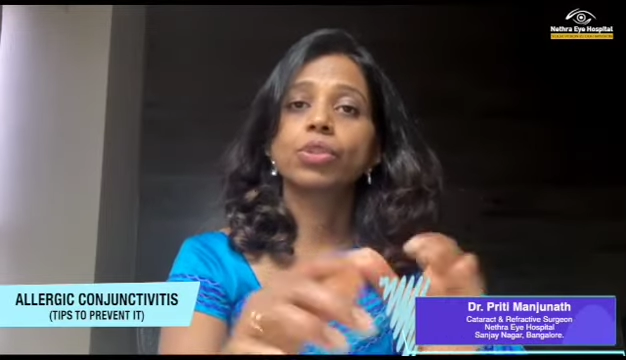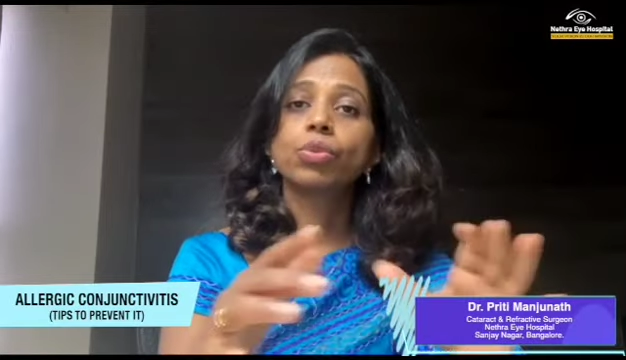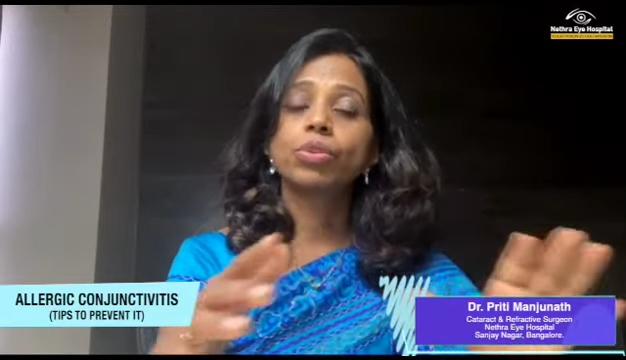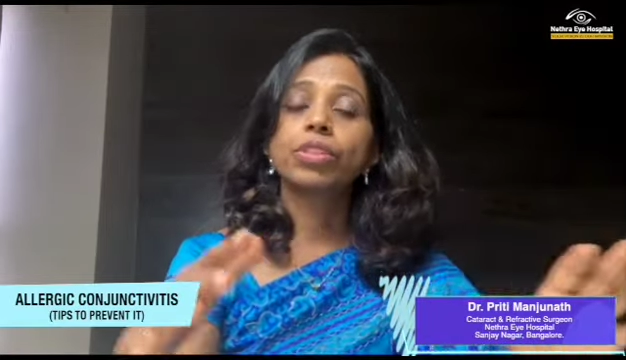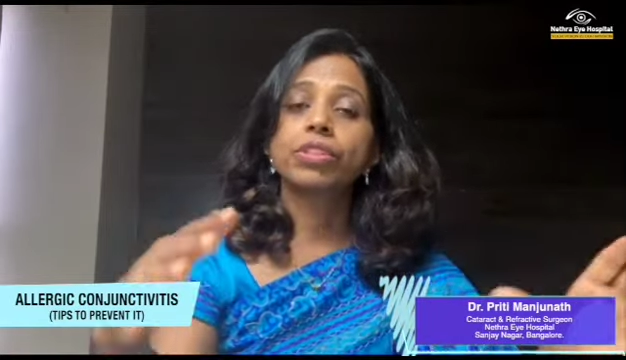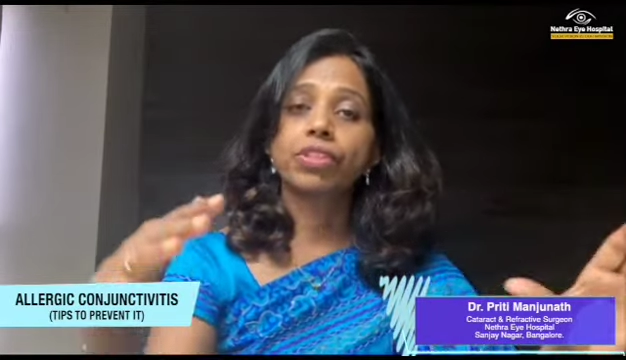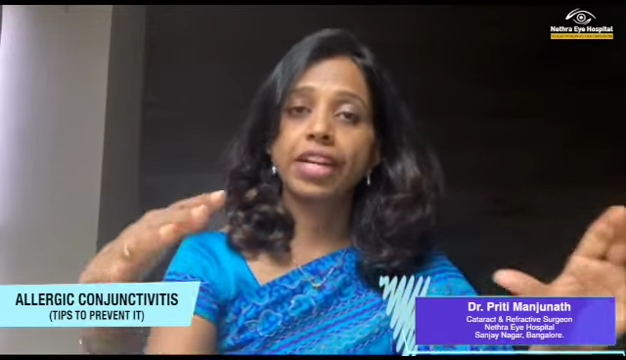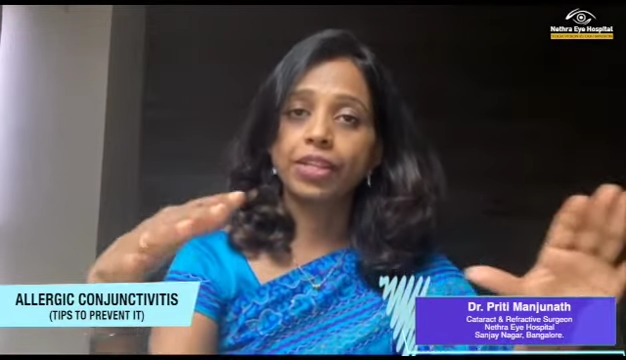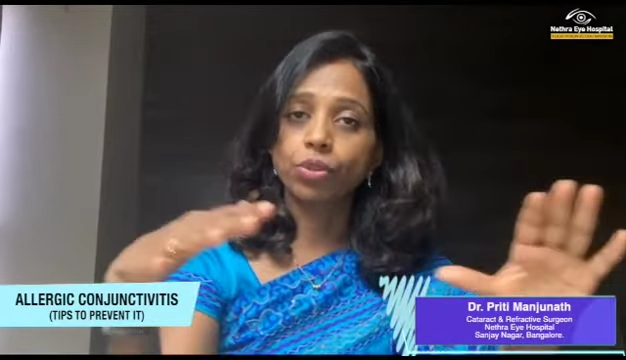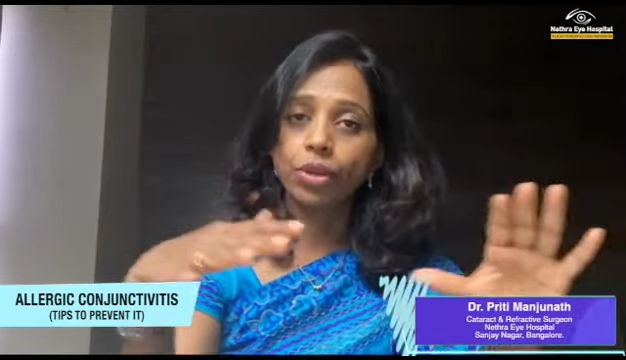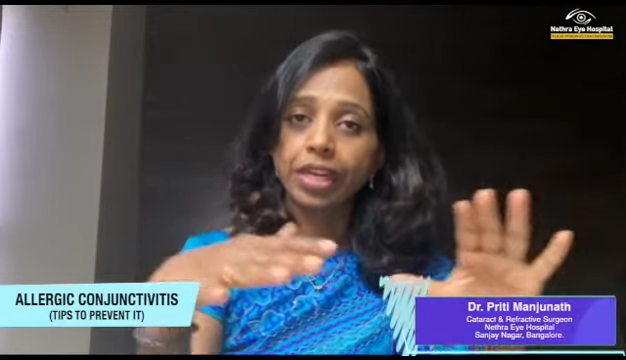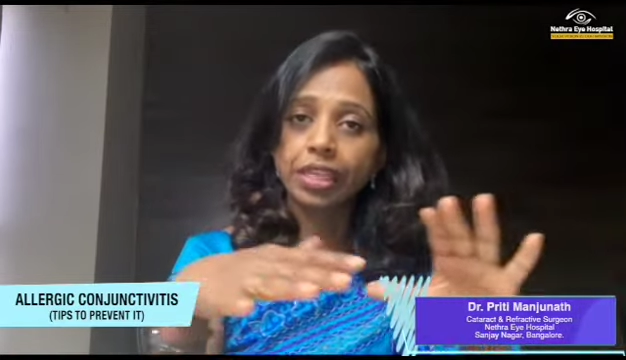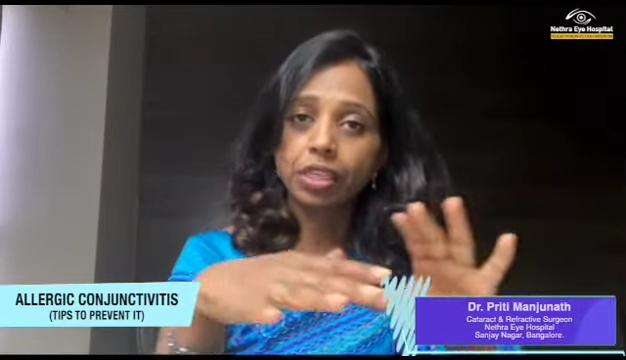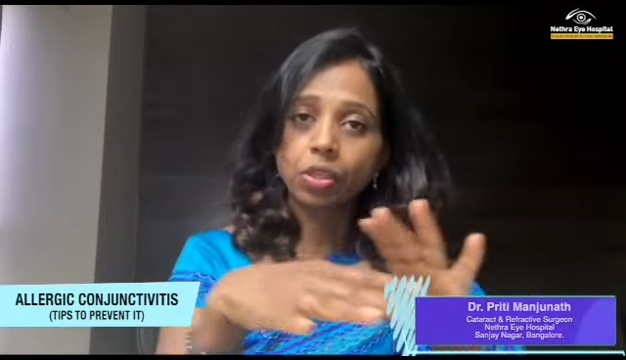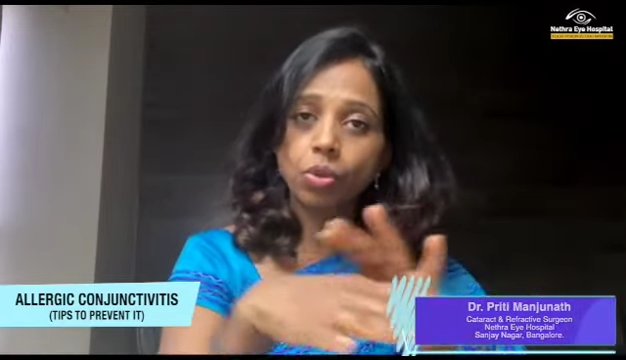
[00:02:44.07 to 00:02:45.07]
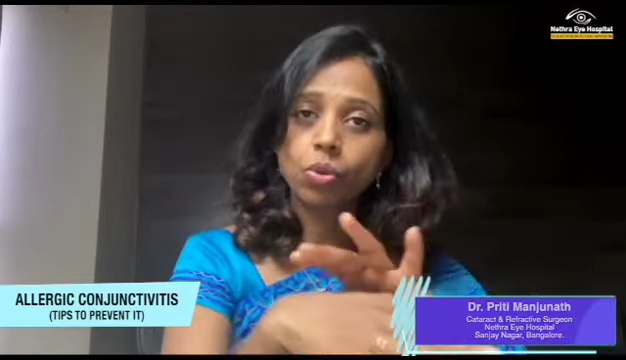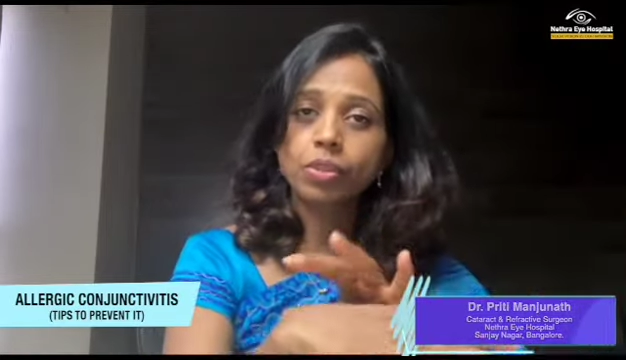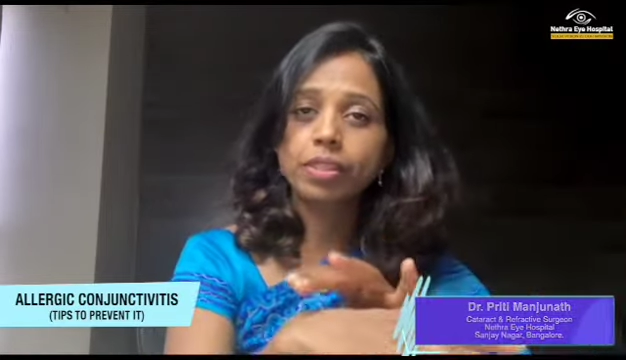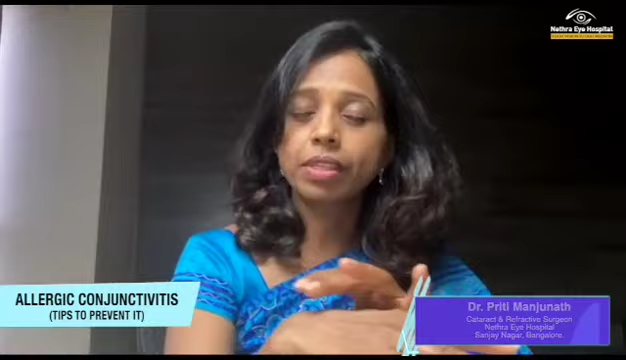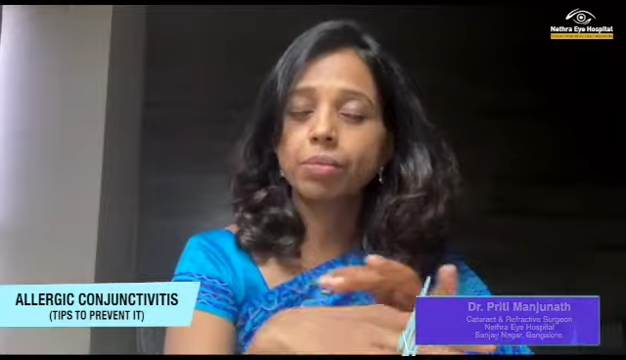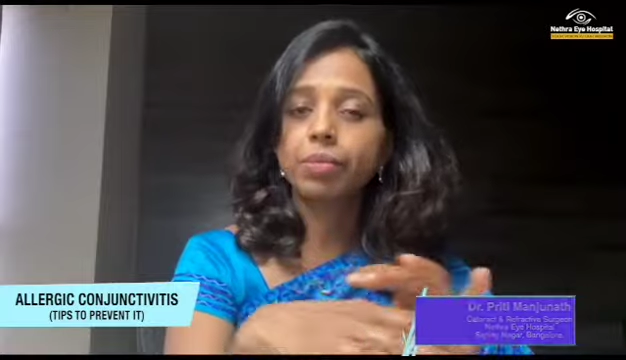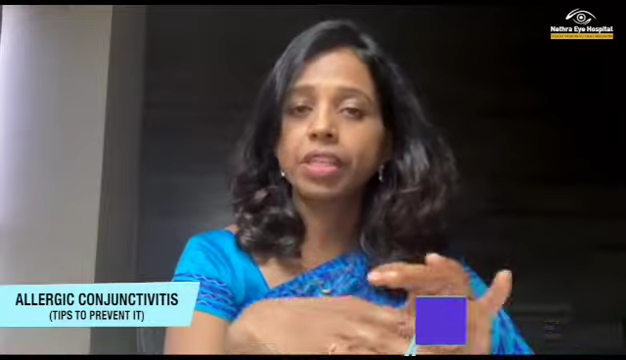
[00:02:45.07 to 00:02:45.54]
you try to
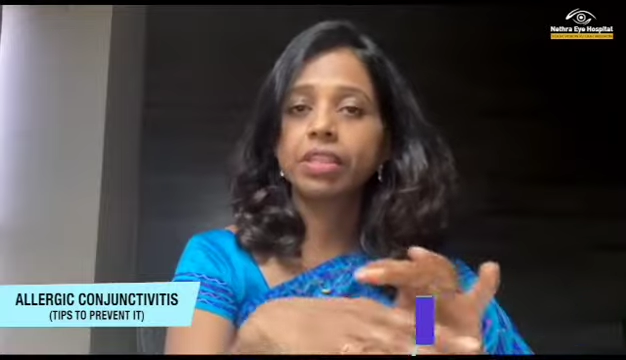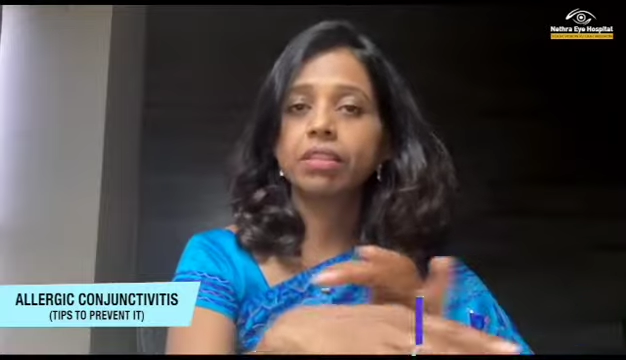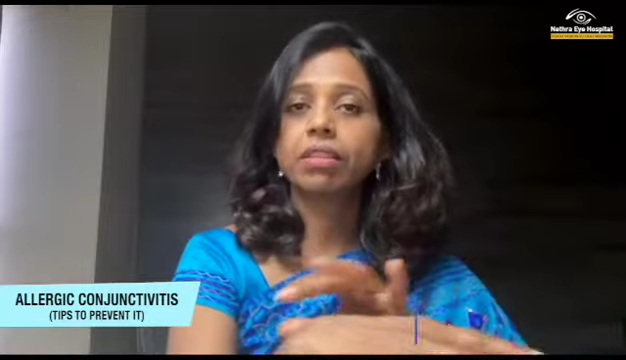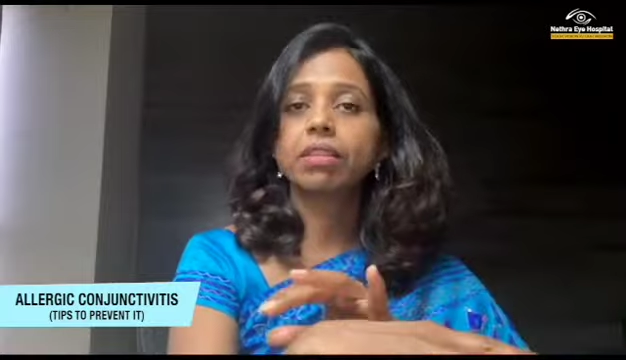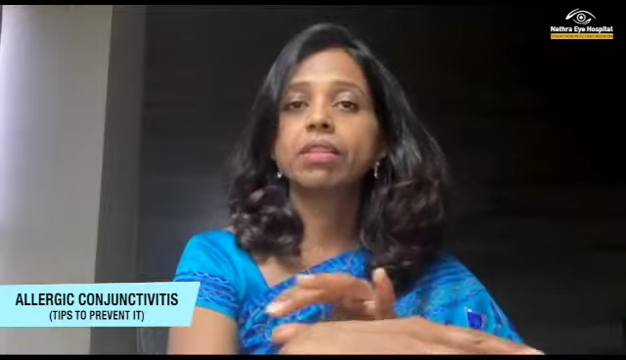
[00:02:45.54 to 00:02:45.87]
enclose them in